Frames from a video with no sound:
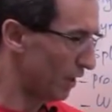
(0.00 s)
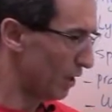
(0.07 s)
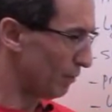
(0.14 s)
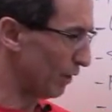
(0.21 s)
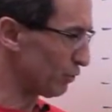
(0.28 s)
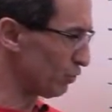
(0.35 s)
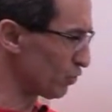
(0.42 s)

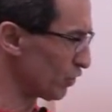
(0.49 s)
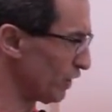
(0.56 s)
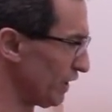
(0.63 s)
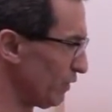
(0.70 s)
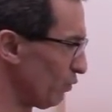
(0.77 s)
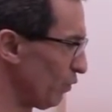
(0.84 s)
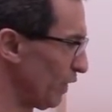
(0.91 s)
But
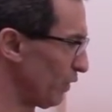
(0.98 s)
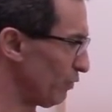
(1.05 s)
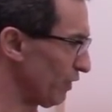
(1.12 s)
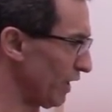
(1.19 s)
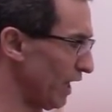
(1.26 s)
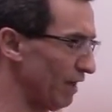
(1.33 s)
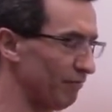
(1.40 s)
usually when
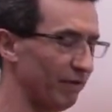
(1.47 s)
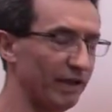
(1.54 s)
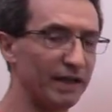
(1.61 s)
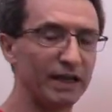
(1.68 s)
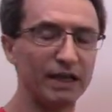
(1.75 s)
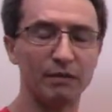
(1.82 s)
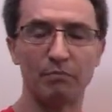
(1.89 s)
we have
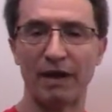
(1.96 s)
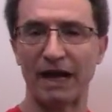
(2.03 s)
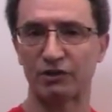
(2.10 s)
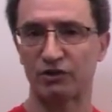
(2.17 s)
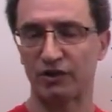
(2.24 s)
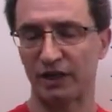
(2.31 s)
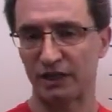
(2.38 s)
any
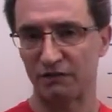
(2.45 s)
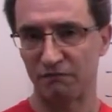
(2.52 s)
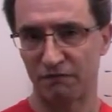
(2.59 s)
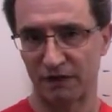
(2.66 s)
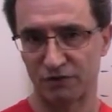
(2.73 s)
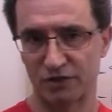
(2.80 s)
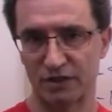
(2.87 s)
bacterial
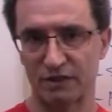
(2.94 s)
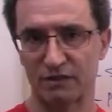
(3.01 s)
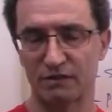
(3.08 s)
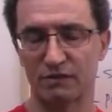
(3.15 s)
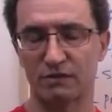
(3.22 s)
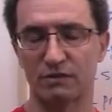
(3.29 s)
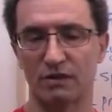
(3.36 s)

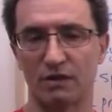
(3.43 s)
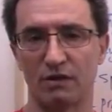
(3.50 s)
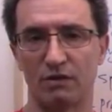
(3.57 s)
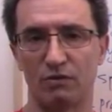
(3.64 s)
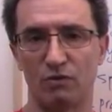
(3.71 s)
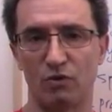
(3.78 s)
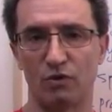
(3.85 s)
infections
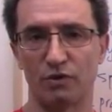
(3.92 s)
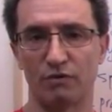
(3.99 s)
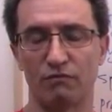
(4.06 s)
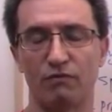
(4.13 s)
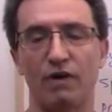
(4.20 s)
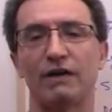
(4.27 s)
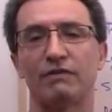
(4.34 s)
or
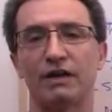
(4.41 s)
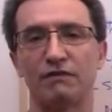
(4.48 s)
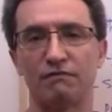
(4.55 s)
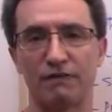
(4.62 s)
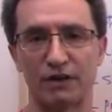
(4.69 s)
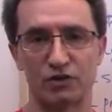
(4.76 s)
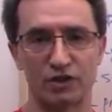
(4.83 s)
viral
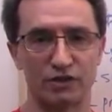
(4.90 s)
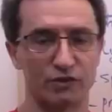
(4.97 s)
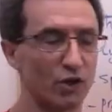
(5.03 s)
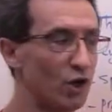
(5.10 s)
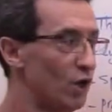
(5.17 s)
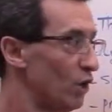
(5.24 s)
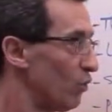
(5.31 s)

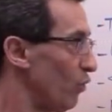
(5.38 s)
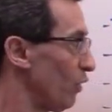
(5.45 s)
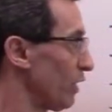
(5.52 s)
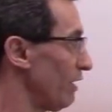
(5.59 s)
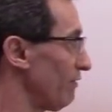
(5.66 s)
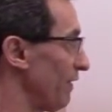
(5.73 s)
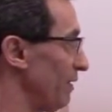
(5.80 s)
infections,
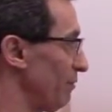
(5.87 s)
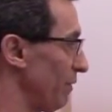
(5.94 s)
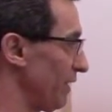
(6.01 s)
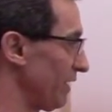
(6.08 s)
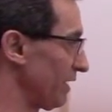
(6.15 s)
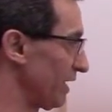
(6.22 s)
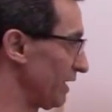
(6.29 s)
all of them,
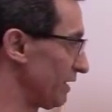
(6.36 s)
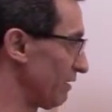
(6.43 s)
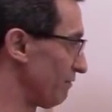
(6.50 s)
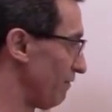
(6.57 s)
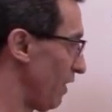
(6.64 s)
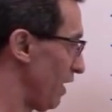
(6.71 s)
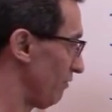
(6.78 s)
they get
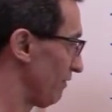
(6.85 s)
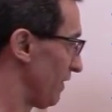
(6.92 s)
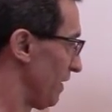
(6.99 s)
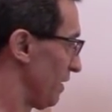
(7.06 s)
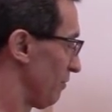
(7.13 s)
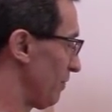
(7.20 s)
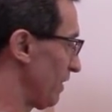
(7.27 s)
involved,
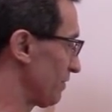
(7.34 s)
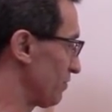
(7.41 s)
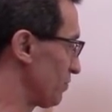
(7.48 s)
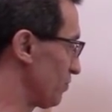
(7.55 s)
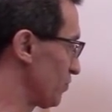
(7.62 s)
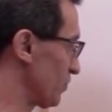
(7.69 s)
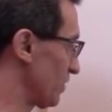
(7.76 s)
but
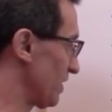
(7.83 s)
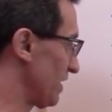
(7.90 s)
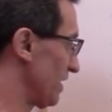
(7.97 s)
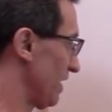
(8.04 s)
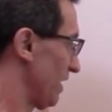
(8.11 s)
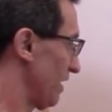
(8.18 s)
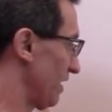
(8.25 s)

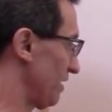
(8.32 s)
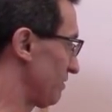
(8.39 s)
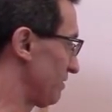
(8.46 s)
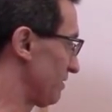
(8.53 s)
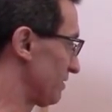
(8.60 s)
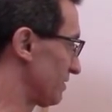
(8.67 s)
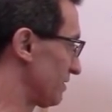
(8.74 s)
usually it
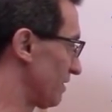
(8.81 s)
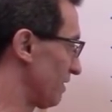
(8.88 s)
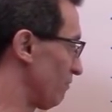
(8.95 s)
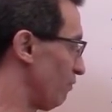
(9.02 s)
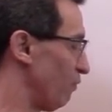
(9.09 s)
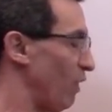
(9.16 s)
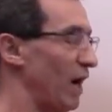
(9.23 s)
is the
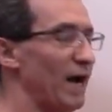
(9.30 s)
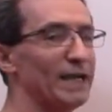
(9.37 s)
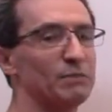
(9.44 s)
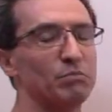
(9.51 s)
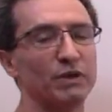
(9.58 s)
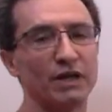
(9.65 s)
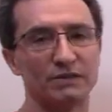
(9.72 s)

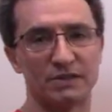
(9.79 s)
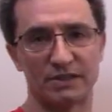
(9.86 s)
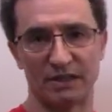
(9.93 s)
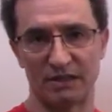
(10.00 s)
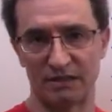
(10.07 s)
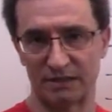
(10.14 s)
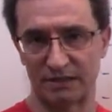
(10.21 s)
white blood
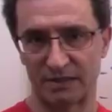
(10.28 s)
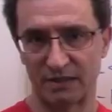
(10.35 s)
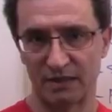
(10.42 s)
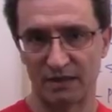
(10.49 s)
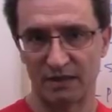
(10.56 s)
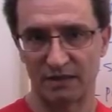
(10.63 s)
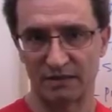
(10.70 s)

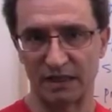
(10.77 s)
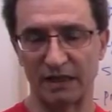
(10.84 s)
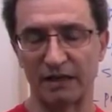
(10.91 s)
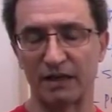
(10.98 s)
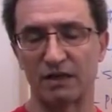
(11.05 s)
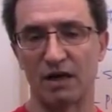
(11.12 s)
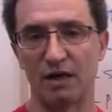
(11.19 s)
cells, they're
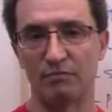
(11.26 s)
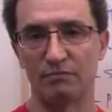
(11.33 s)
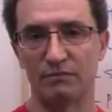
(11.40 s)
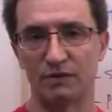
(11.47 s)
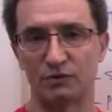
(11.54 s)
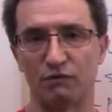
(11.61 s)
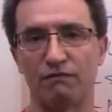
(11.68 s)
gonna
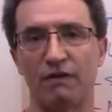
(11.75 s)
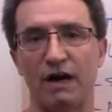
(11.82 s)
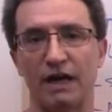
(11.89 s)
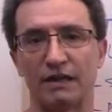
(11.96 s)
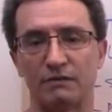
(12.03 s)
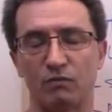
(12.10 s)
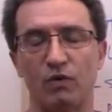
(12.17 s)
come to
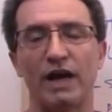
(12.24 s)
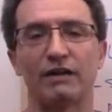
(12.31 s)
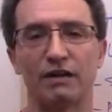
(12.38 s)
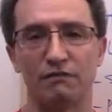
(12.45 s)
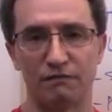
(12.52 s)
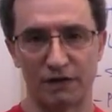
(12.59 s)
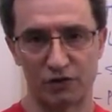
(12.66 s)
fight
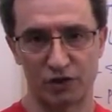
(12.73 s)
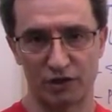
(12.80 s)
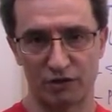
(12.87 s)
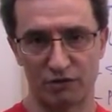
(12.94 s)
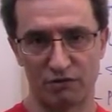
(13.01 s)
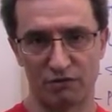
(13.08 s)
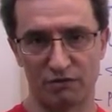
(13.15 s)
viral
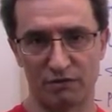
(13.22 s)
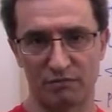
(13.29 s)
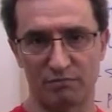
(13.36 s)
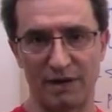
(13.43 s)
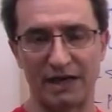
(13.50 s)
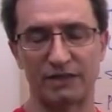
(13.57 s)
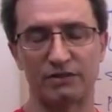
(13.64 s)
infection or
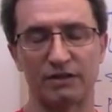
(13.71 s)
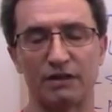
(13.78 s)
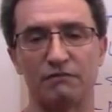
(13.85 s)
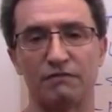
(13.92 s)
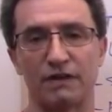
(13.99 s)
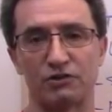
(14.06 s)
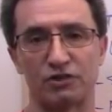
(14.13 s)
bacterial
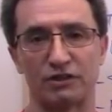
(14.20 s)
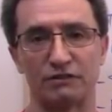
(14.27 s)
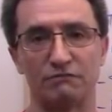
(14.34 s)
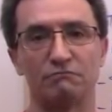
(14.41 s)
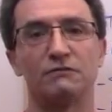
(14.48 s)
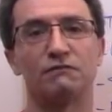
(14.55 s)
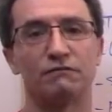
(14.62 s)

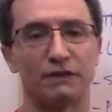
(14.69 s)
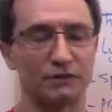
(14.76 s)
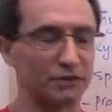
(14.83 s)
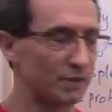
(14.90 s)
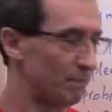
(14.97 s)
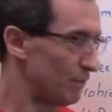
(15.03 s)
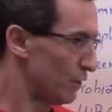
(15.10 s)
infection
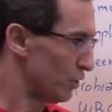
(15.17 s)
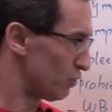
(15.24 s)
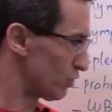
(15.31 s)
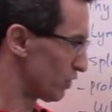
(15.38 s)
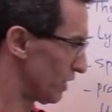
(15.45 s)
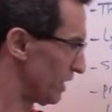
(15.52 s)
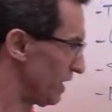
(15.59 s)
first.
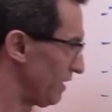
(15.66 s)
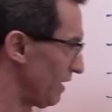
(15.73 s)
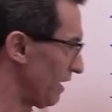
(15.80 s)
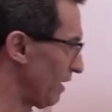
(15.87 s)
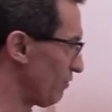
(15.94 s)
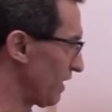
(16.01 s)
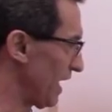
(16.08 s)
Usually
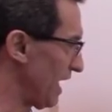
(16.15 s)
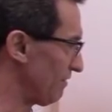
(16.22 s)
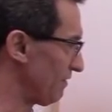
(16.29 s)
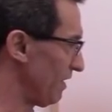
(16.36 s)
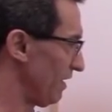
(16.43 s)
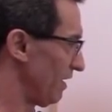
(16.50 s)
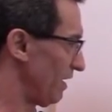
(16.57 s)
we
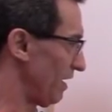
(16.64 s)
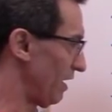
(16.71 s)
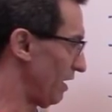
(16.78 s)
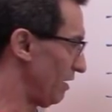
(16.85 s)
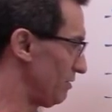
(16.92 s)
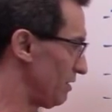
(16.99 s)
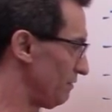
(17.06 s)
have
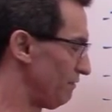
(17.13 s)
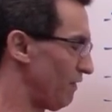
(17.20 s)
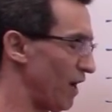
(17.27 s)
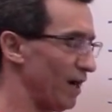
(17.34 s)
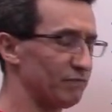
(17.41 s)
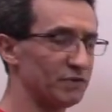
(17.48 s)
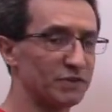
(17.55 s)

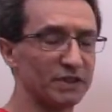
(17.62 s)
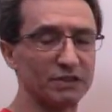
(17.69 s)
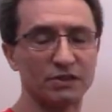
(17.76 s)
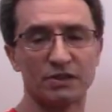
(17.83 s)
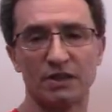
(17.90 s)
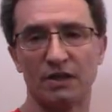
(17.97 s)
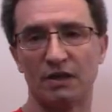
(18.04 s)
5 to
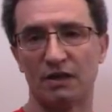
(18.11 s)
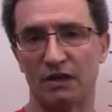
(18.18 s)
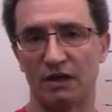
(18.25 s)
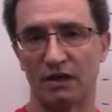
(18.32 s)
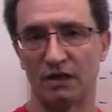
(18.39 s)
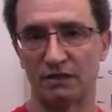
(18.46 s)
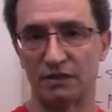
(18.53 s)
6
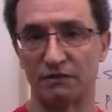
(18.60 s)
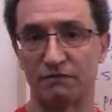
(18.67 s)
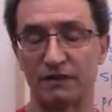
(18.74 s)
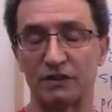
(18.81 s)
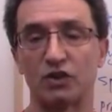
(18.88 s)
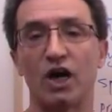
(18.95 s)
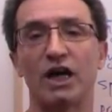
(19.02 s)

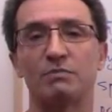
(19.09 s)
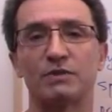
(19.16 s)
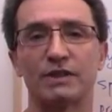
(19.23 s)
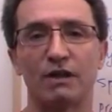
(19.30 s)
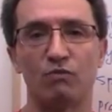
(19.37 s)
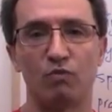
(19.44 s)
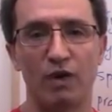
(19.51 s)
different
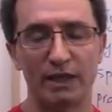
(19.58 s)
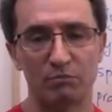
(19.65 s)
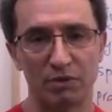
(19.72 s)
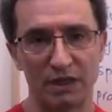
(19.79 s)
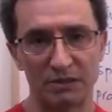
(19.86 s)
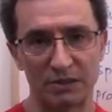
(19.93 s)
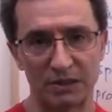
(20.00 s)
types of white
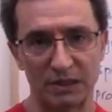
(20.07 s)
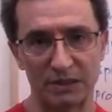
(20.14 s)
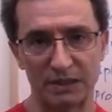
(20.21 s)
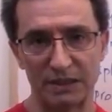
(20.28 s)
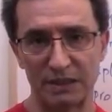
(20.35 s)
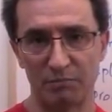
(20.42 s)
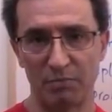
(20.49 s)
blood cells
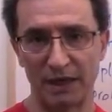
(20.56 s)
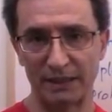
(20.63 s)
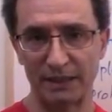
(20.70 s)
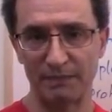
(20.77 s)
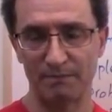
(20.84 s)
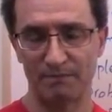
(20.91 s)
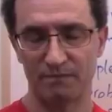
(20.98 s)
in the
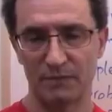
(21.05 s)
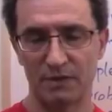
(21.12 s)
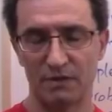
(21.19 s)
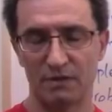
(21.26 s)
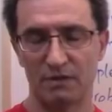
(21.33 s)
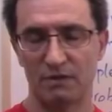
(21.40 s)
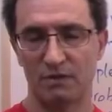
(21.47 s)
body.
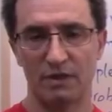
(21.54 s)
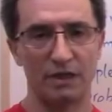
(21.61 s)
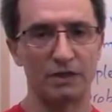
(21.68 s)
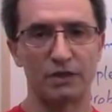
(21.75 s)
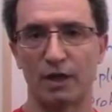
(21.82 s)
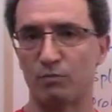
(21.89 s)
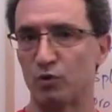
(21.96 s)

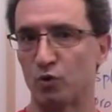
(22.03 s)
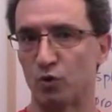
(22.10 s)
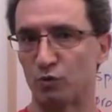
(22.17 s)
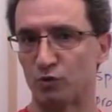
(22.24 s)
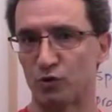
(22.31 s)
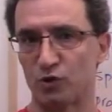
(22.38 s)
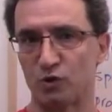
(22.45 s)
Anytime you
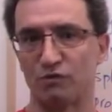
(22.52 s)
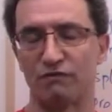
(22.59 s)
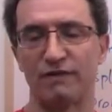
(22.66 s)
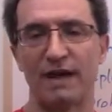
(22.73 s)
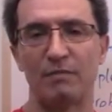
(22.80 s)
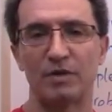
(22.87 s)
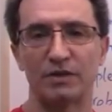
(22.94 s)
go to see your
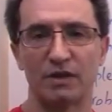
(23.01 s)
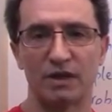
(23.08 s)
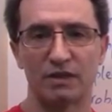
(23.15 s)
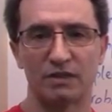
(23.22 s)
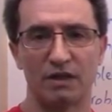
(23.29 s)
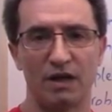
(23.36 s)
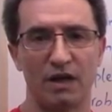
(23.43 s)
family
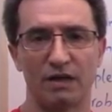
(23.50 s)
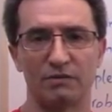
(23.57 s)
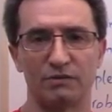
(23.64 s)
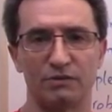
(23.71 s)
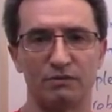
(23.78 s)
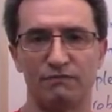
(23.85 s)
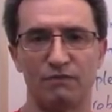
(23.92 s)
doctor, I
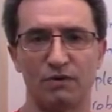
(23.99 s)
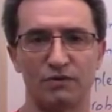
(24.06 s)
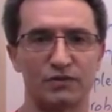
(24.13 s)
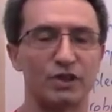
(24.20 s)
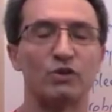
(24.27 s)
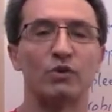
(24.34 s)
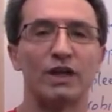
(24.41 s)
don't know, for
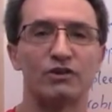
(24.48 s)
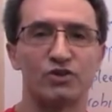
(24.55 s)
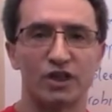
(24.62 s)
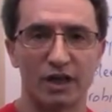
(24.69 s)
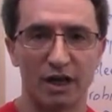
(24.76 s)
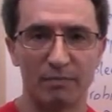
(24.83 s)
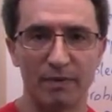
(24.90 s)
regular
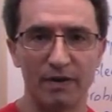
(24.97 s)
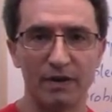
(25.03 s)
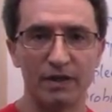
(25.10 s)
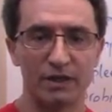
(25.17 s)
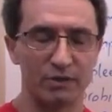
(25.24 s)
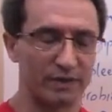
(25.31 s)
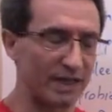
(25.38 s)
checkup,
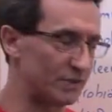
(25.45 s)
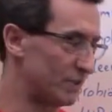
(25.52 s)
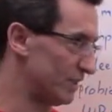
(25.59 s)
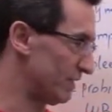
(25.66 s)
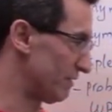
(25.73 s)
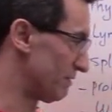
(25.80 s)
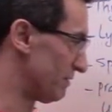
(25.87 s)
you can
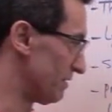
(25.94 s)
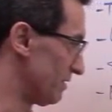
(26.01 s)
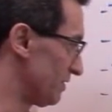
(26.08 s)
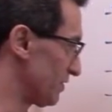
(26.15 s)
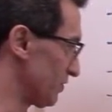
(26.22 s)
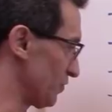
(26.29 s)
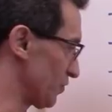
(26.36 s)
see
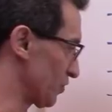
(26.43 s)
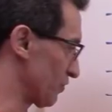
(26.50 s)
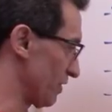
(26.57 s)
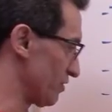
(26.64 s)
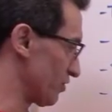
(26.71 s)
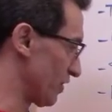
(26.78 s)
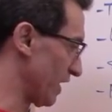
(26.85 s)
these
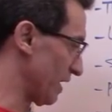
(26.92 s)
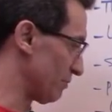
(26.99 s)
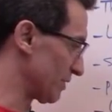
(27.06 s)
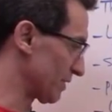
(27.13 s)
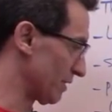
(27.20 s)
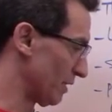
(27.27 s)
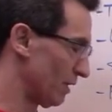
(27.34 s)
strange
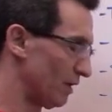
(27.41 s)
names